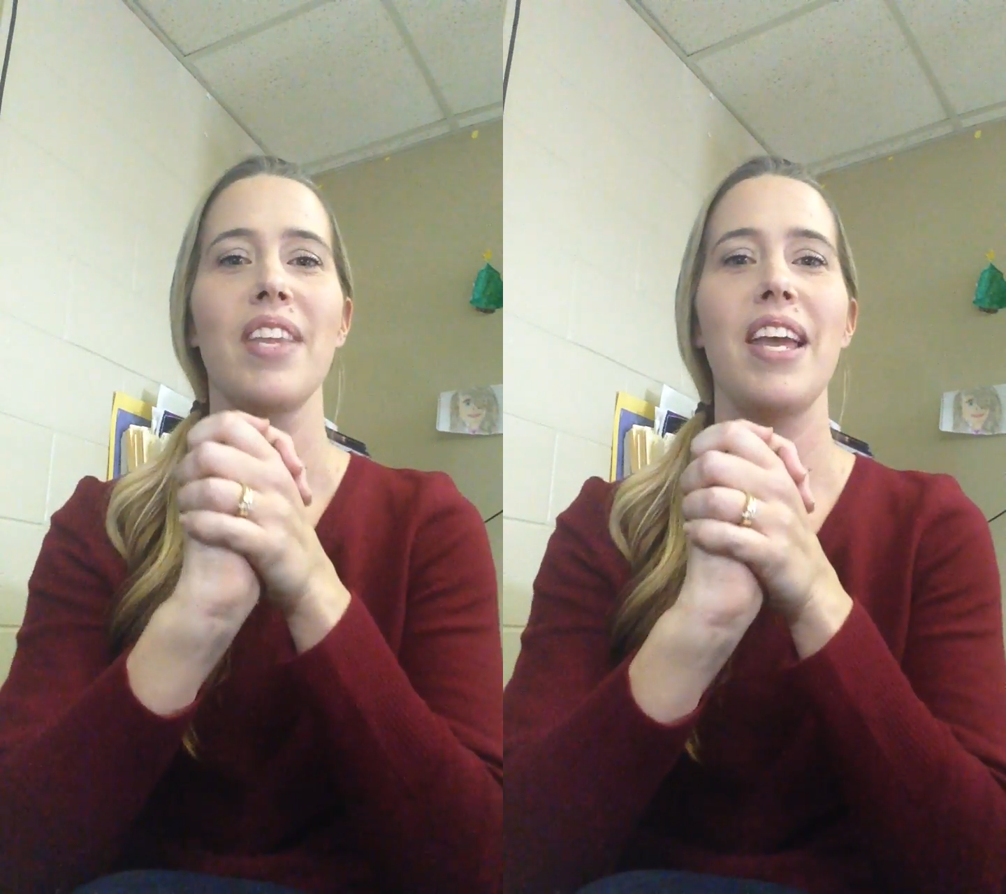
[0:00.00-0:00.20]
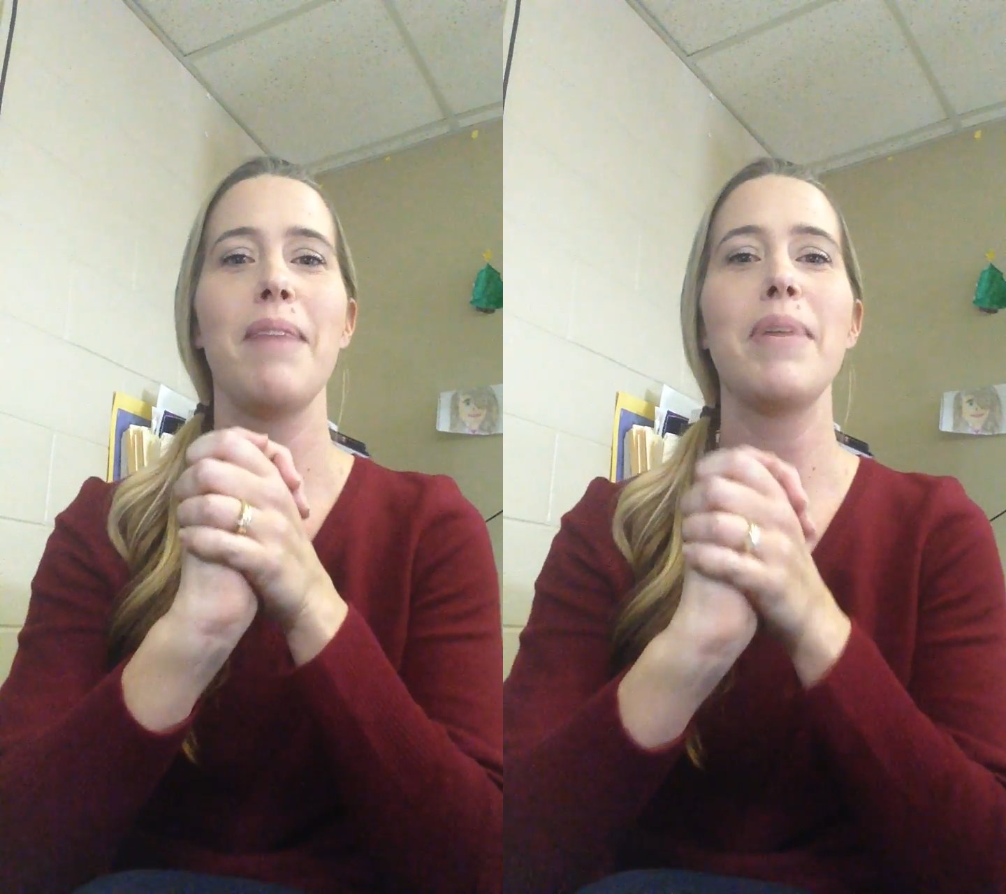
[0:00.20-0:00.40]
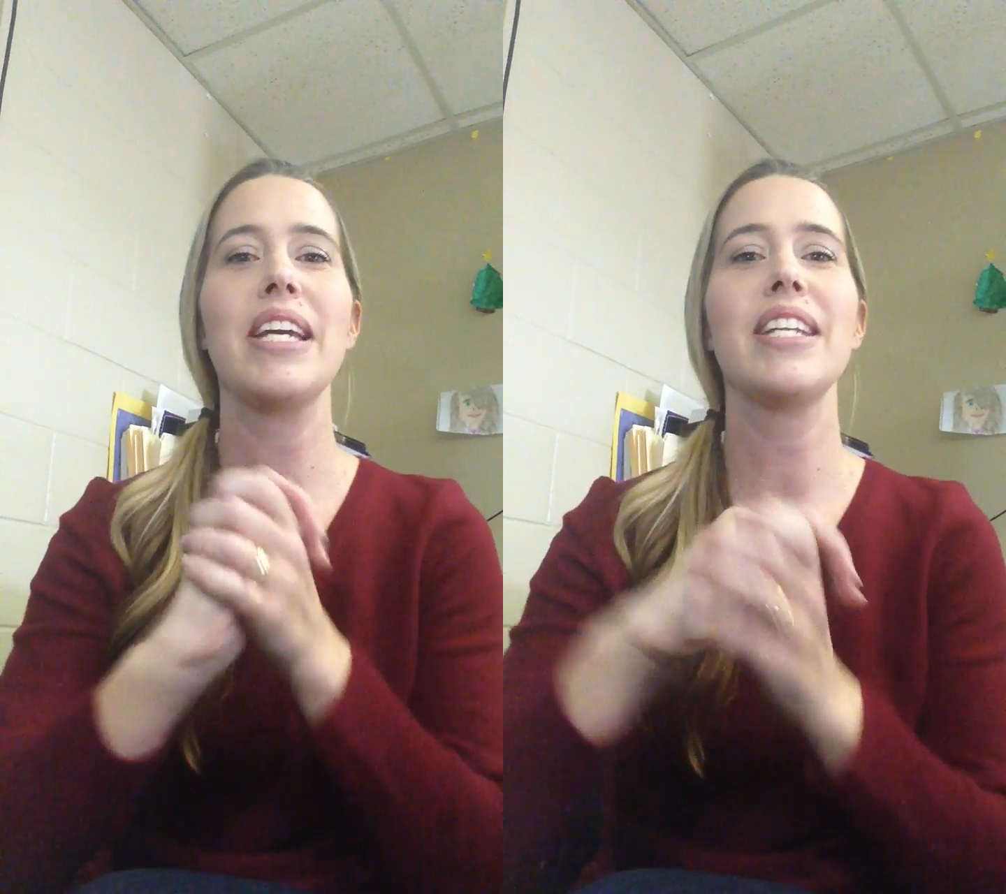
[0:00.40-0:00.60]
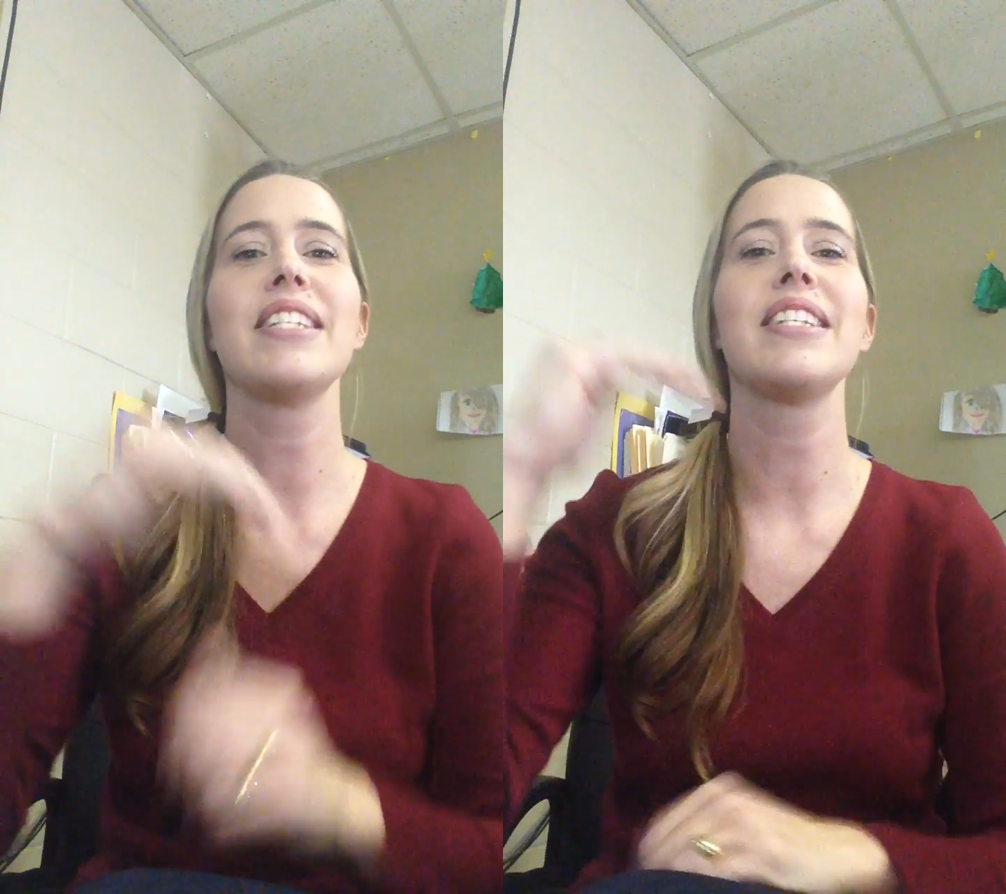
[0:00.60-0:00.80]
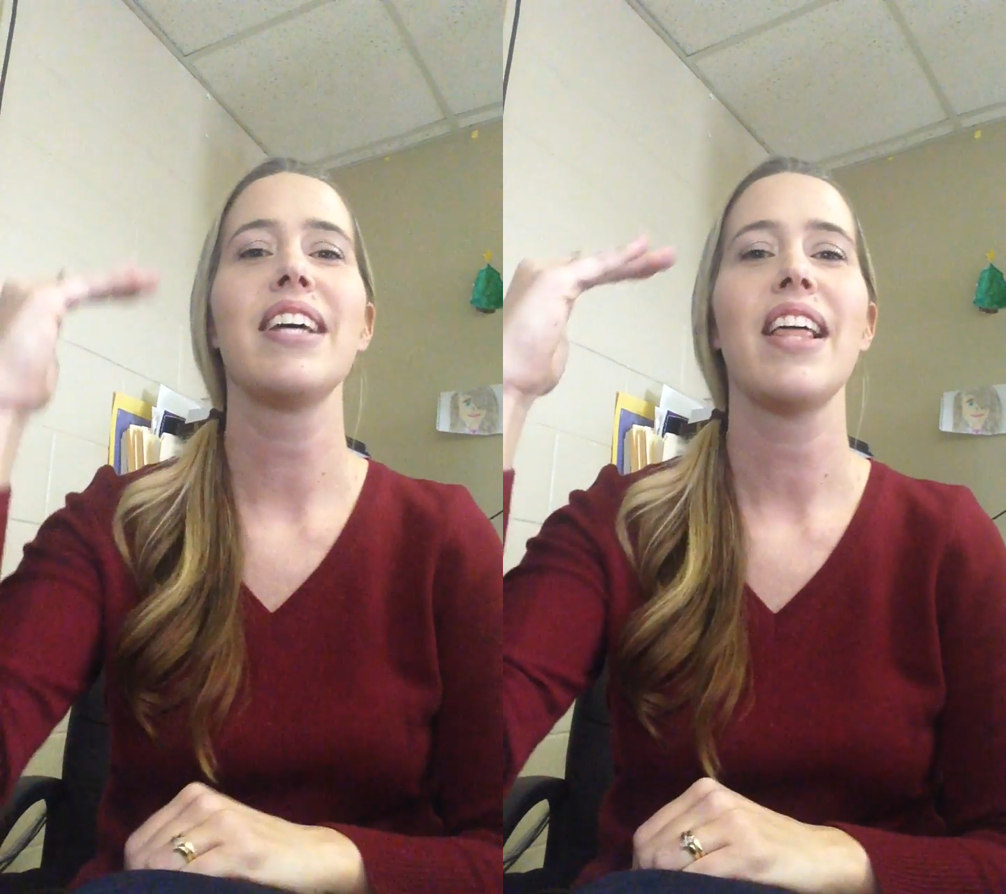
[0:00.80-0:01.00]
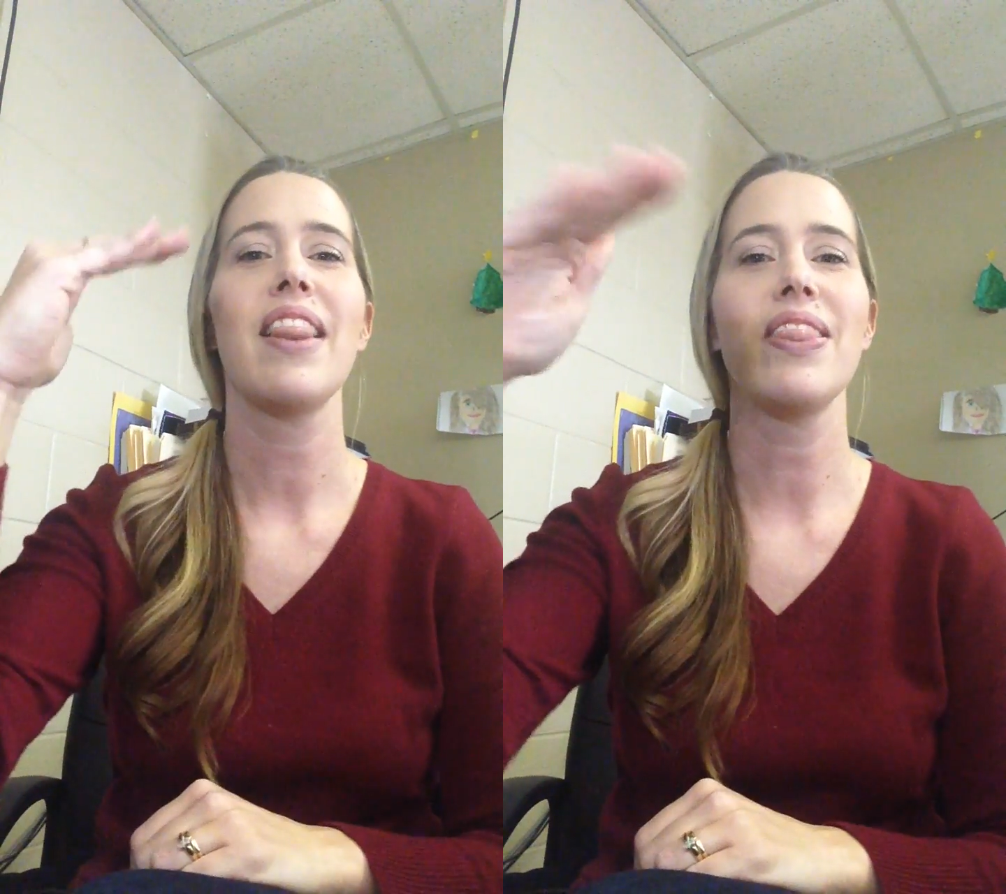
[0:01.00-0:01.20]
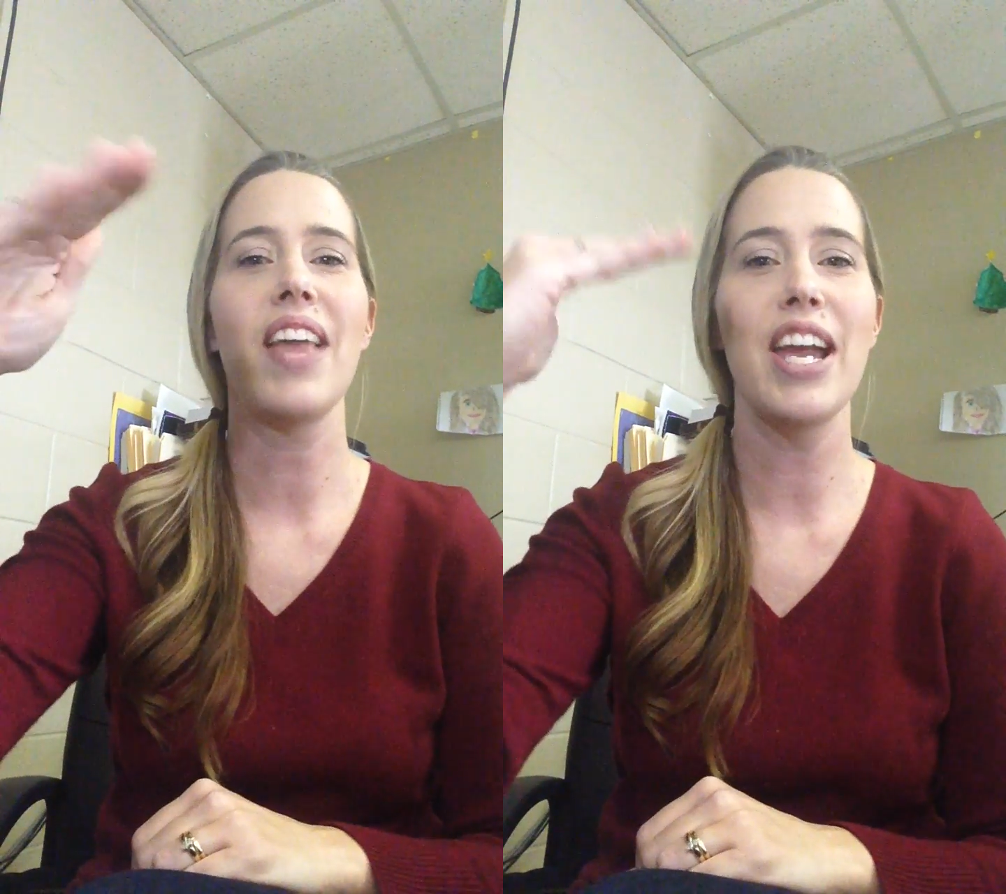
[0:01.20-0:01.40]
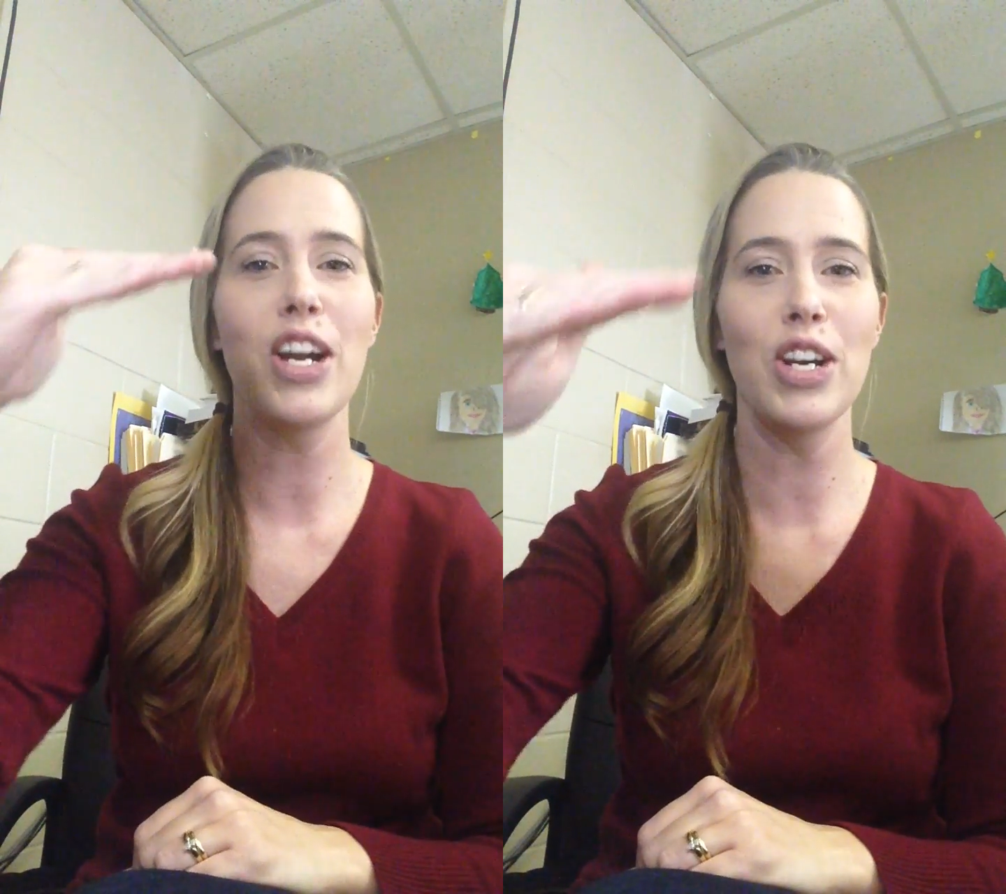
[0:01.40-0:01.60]
It means
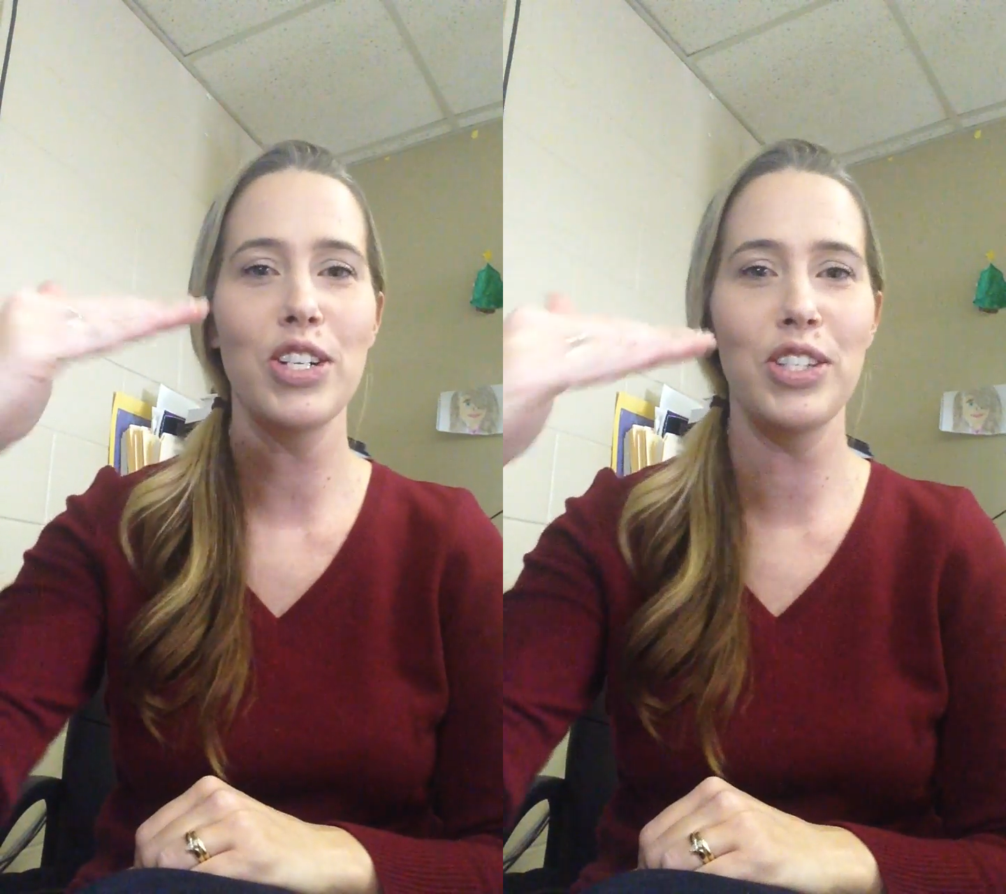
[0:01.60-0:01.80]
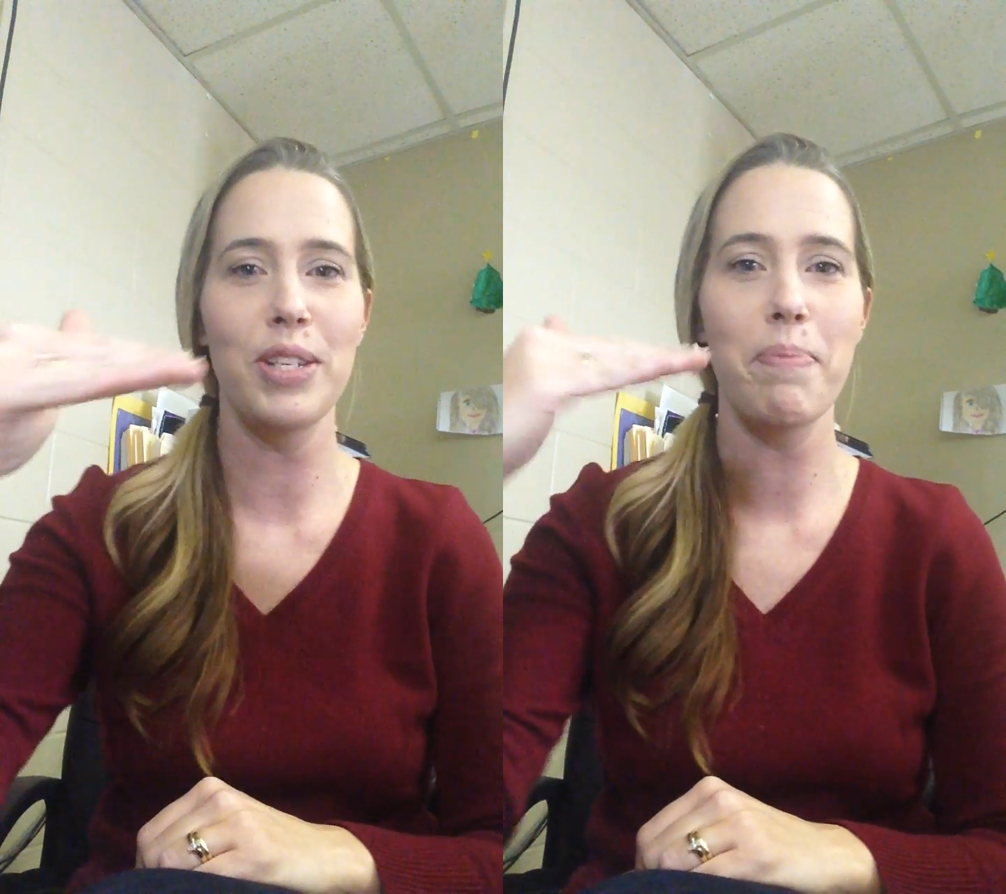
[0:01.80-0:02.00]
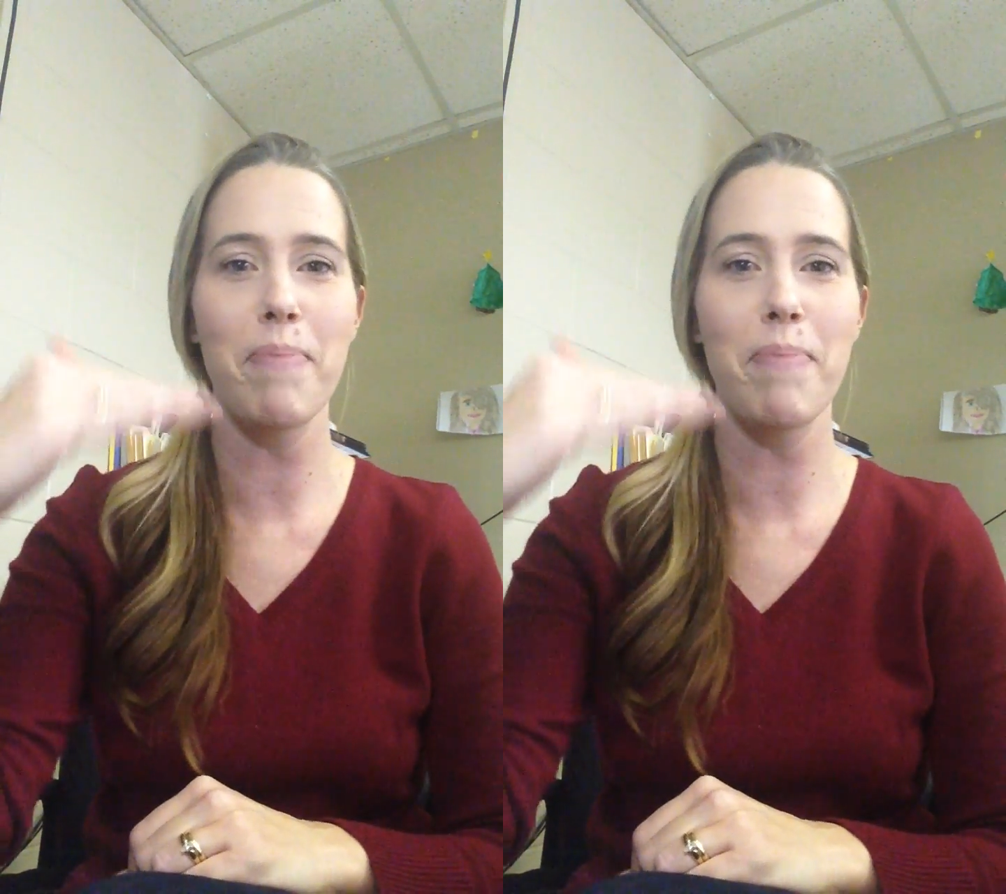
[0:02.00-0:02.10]
layers